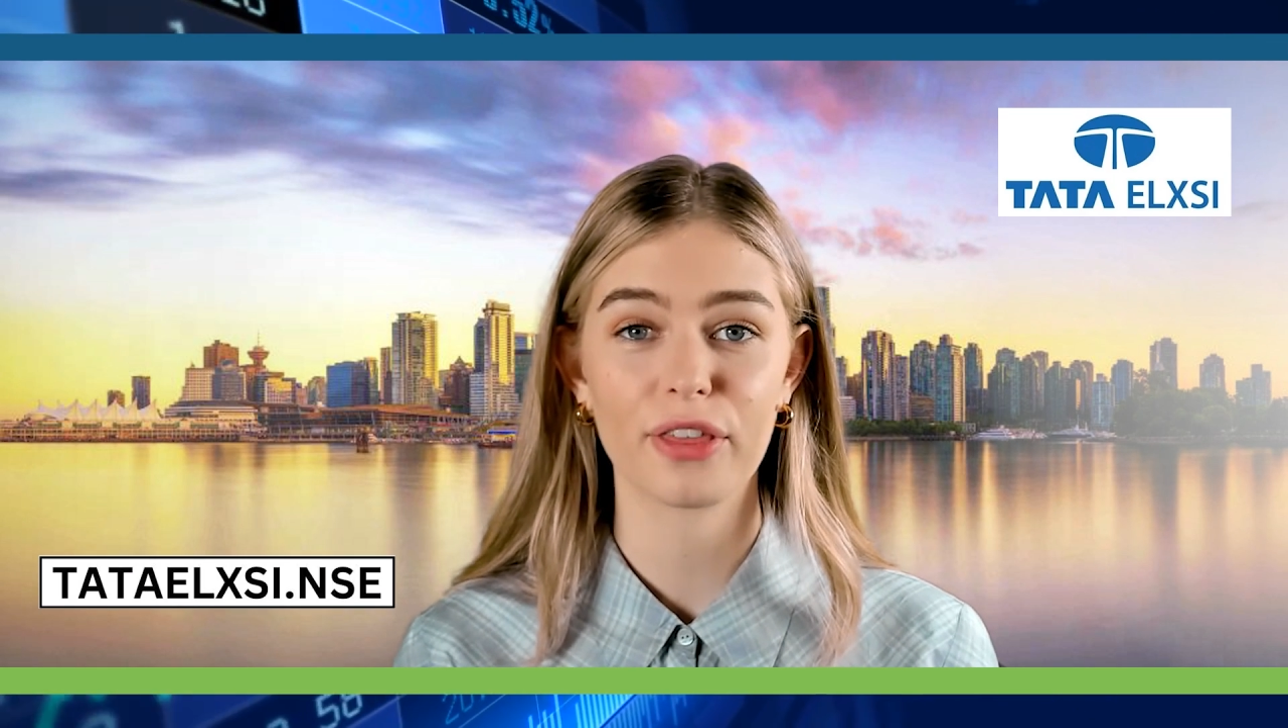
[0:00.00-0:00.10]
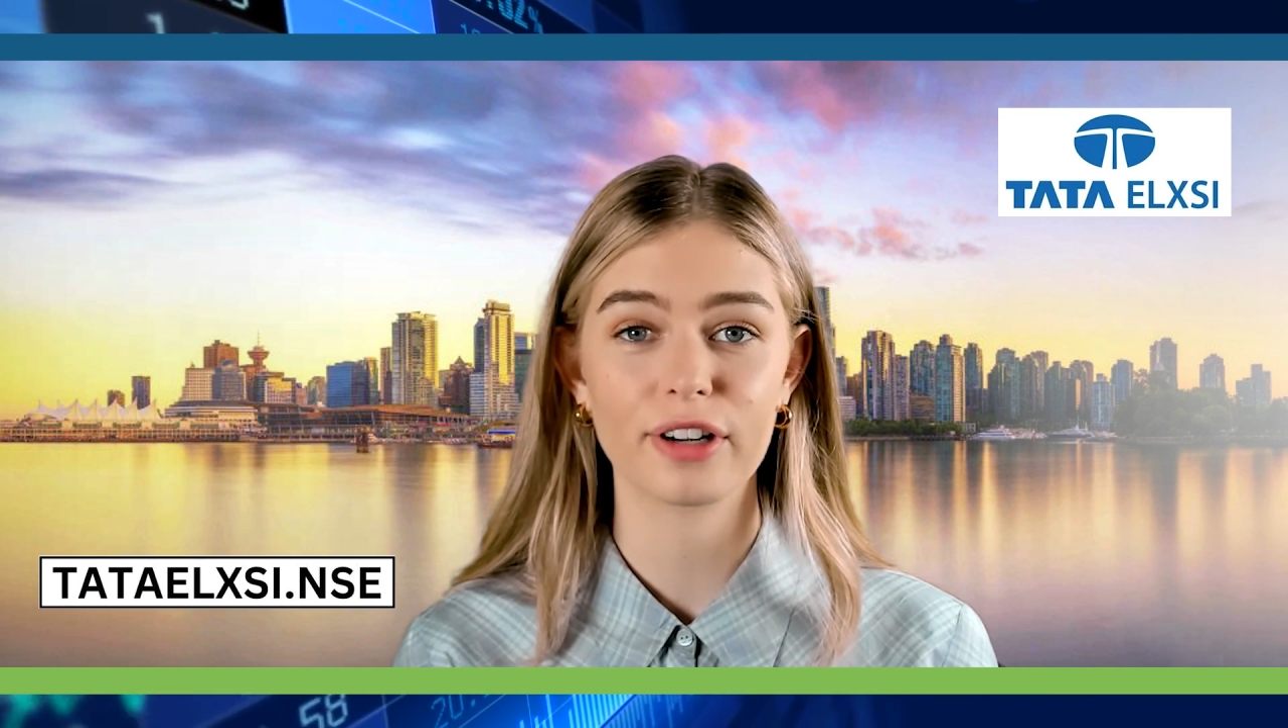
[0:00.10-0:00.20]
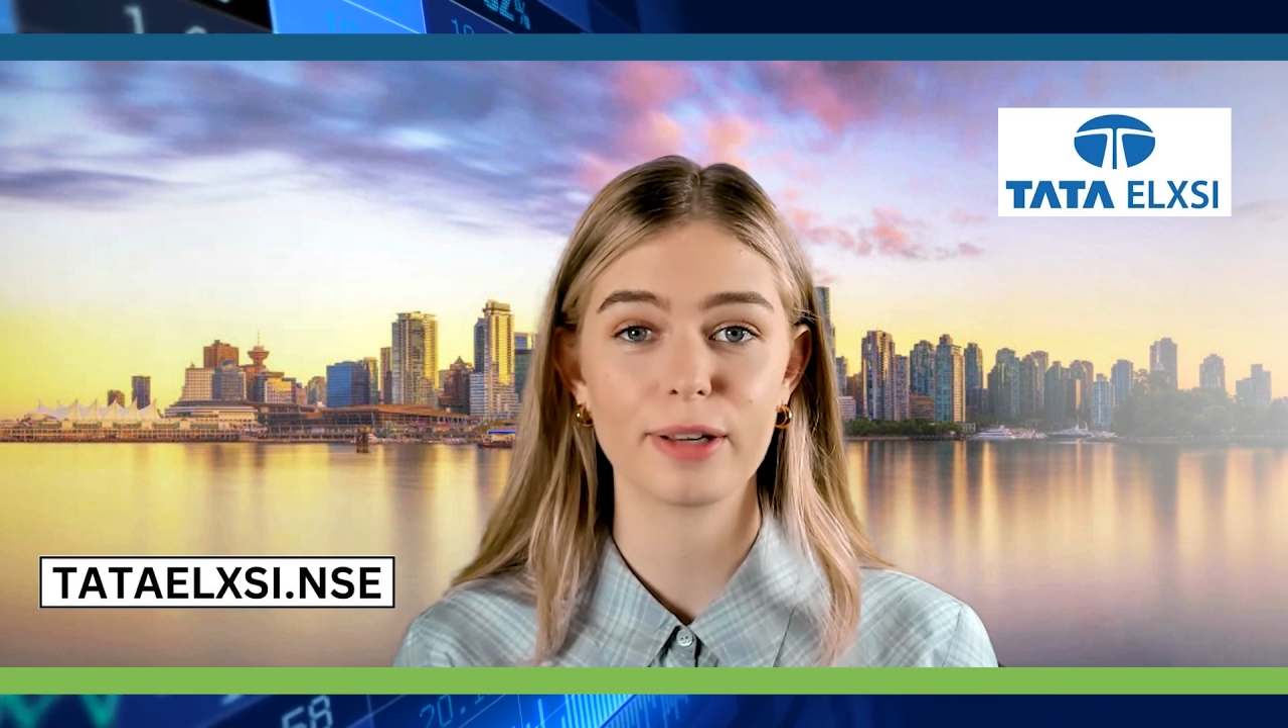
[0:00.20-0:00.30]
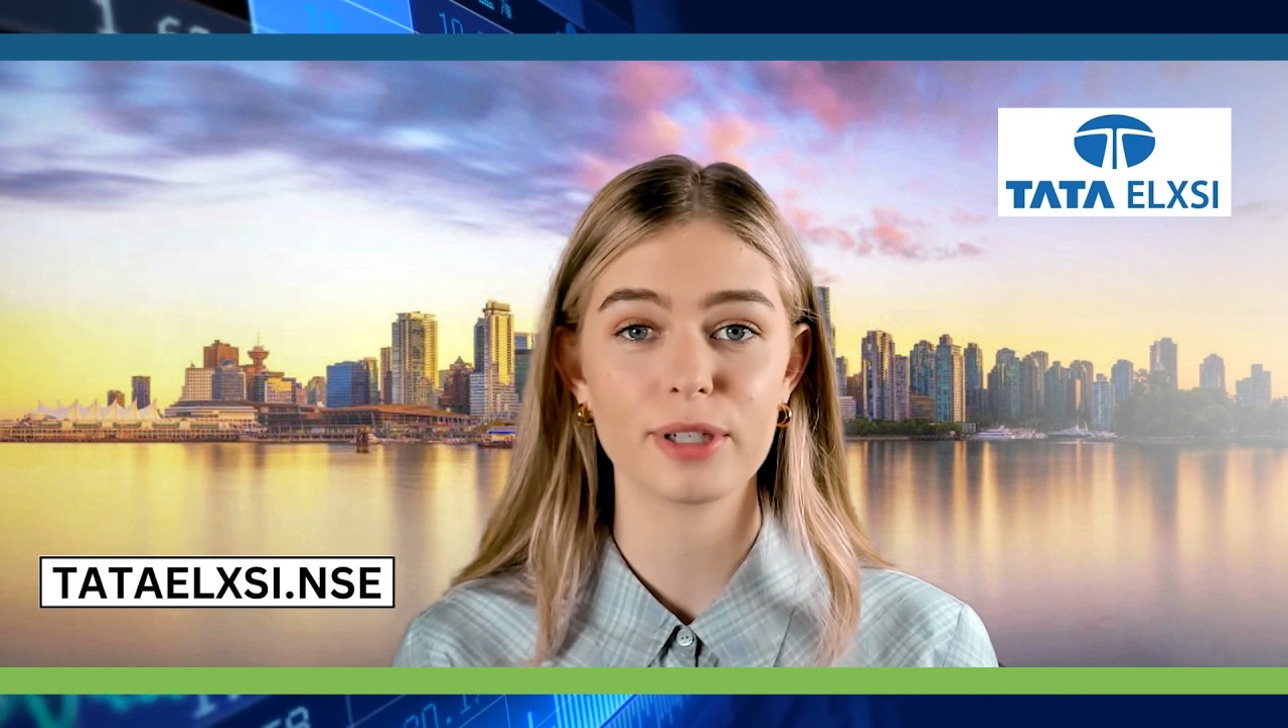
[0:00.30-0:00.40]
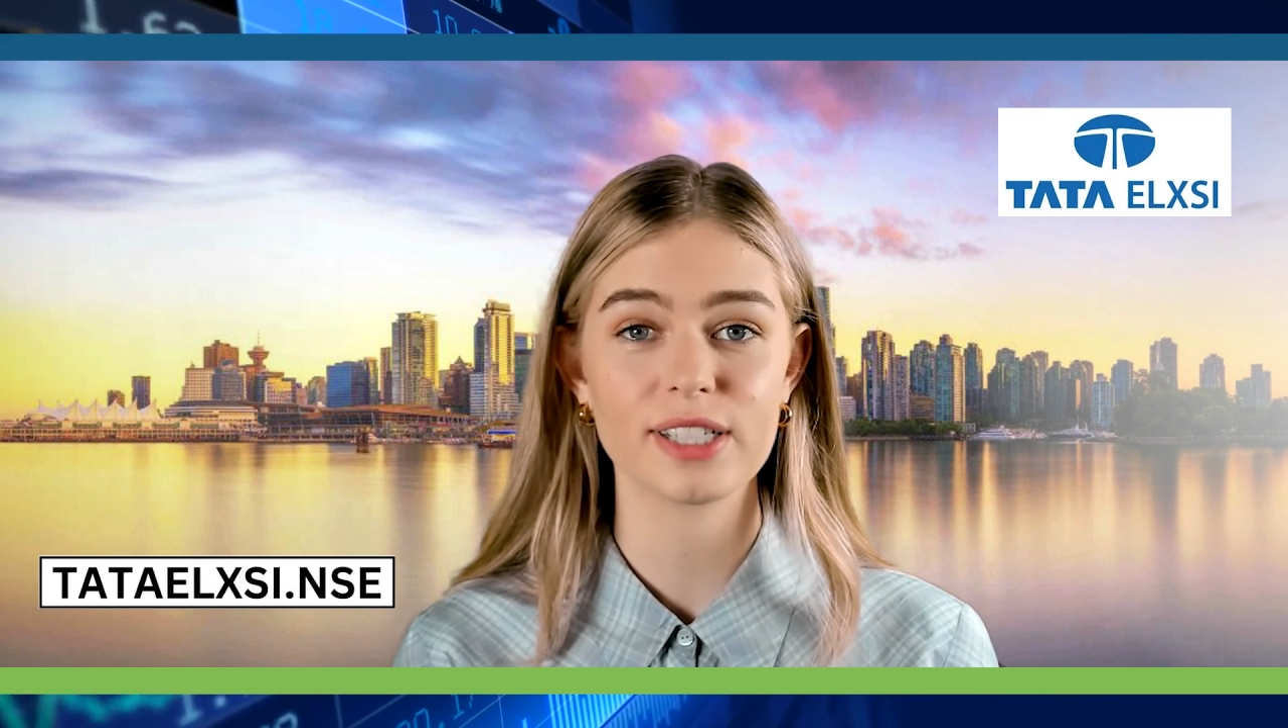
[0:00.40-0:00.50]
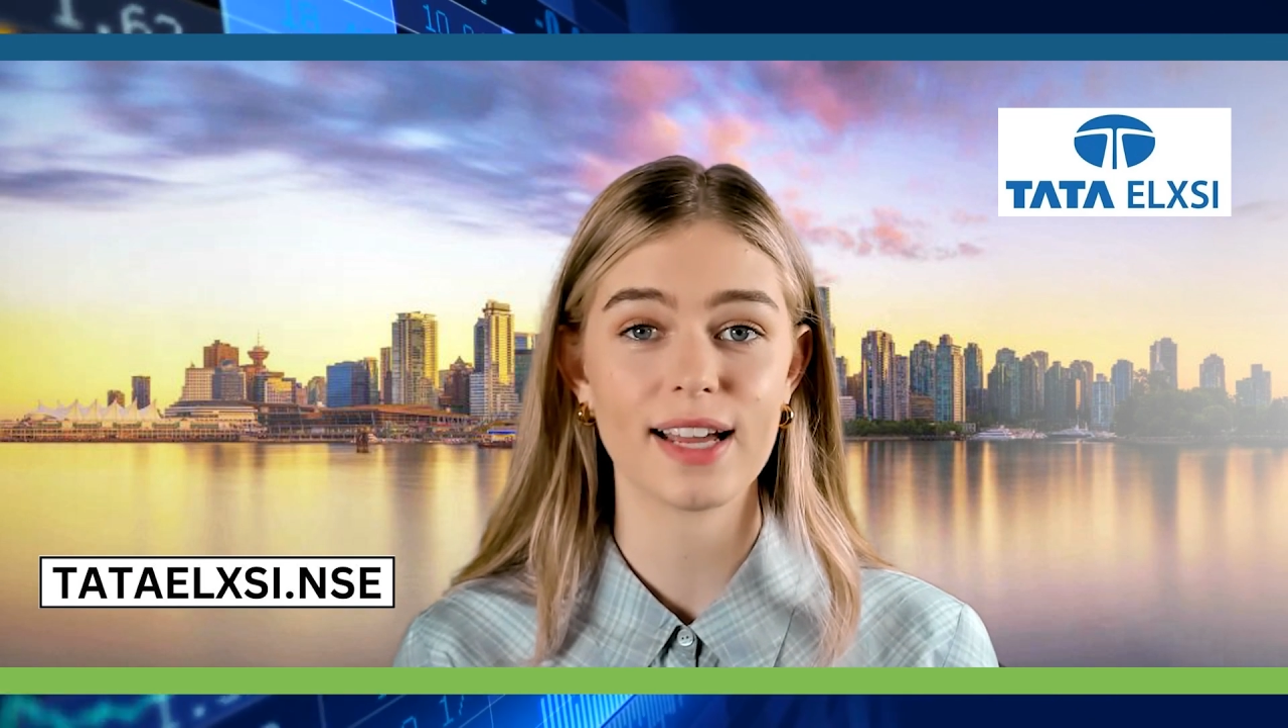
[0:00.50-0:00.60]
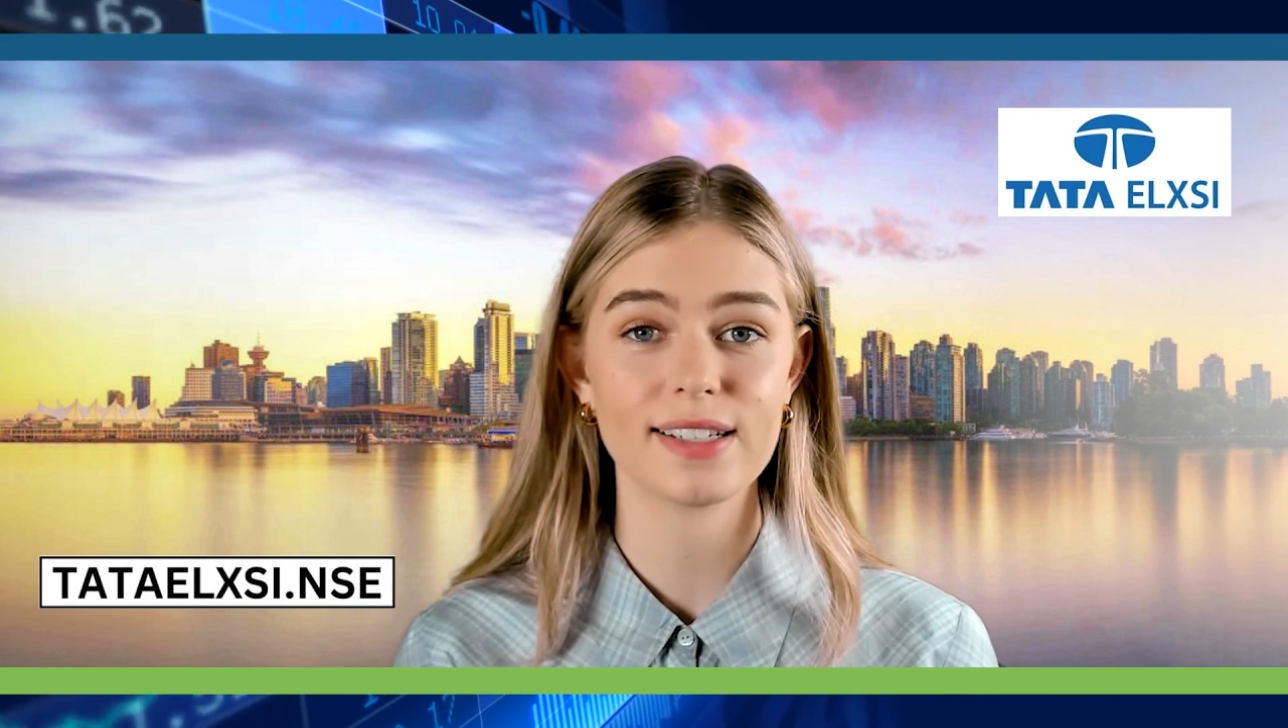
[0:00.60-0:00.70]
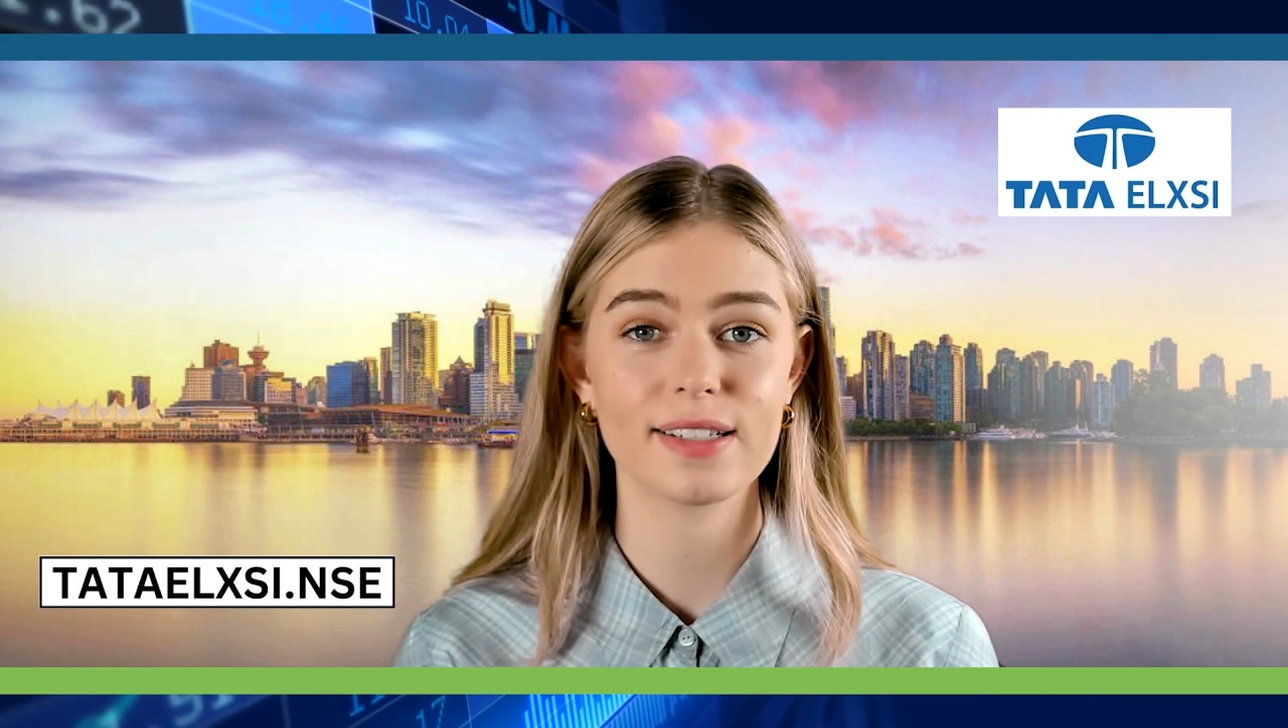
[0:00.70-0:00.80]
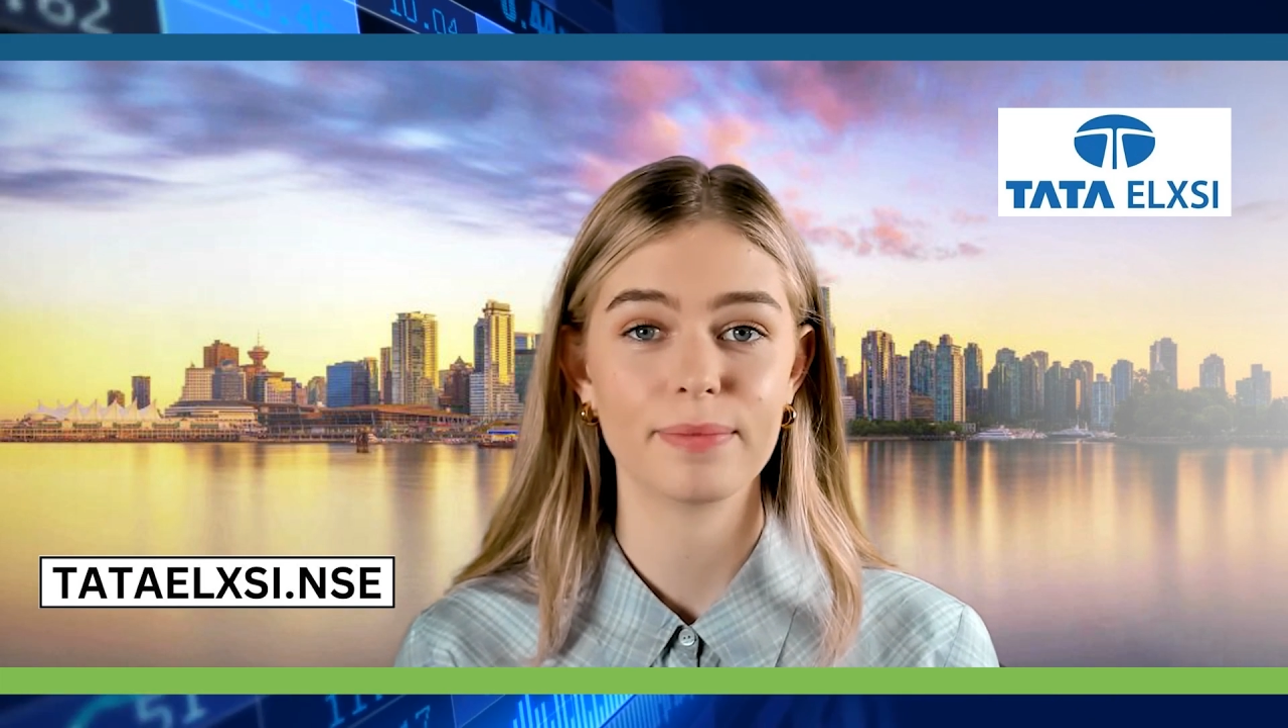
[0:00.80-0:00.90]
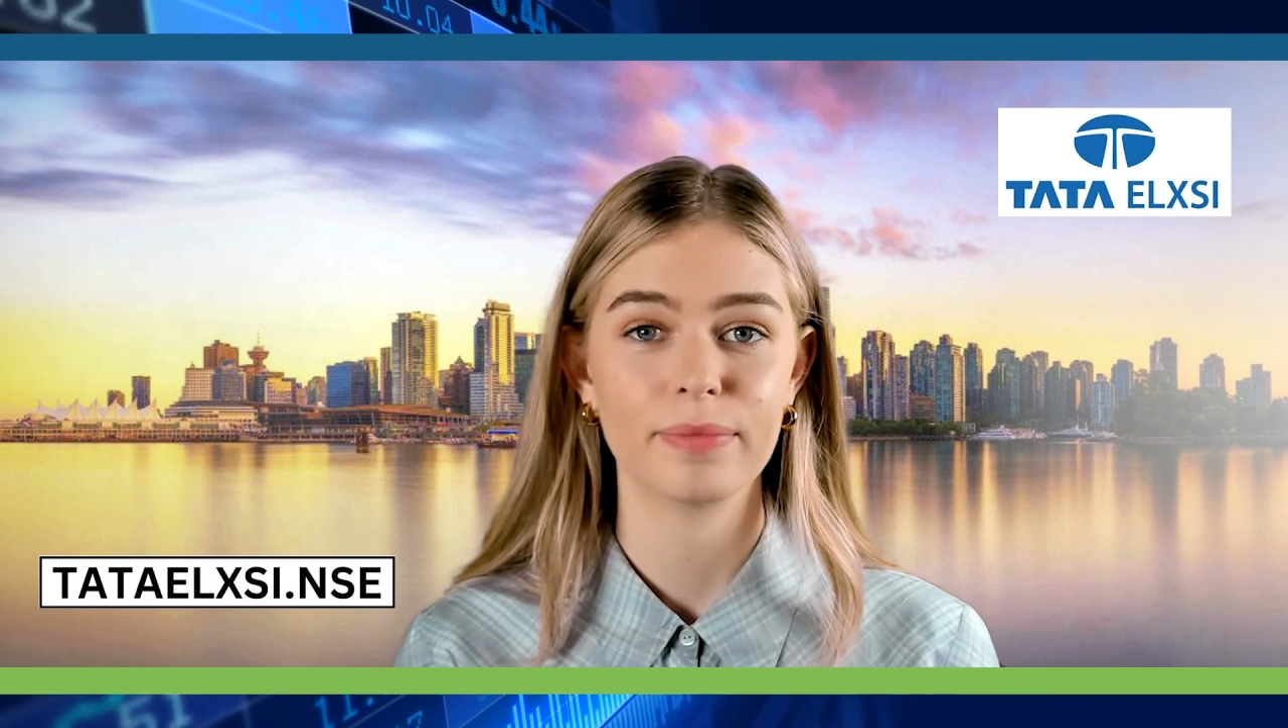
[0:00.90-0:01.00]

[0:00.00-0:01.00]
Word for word: 30%.